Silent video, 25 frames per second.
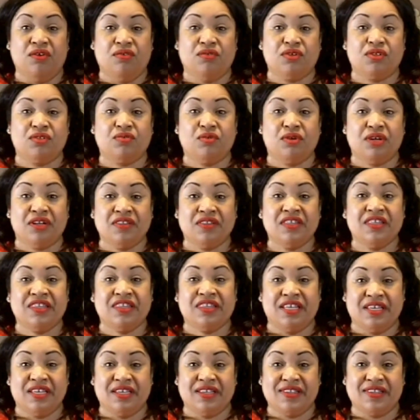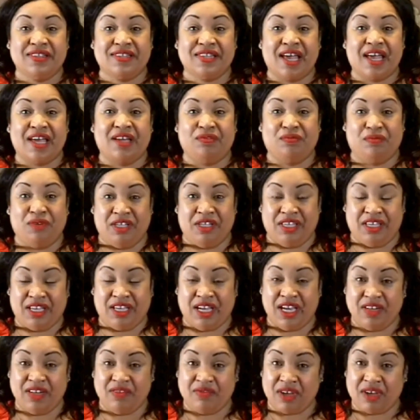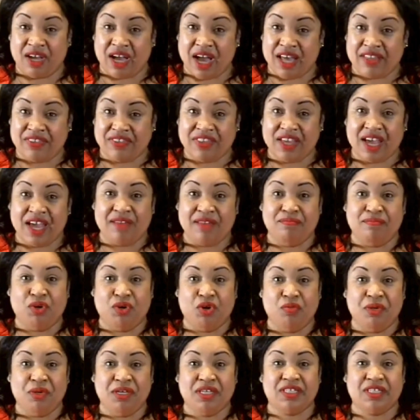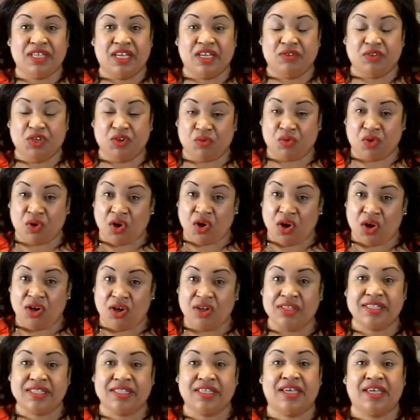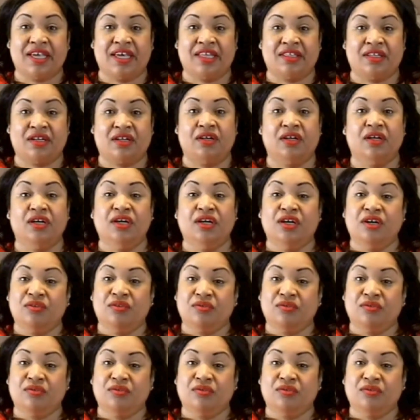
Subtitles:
was one of the things that when you kind of got that moment and you were all together,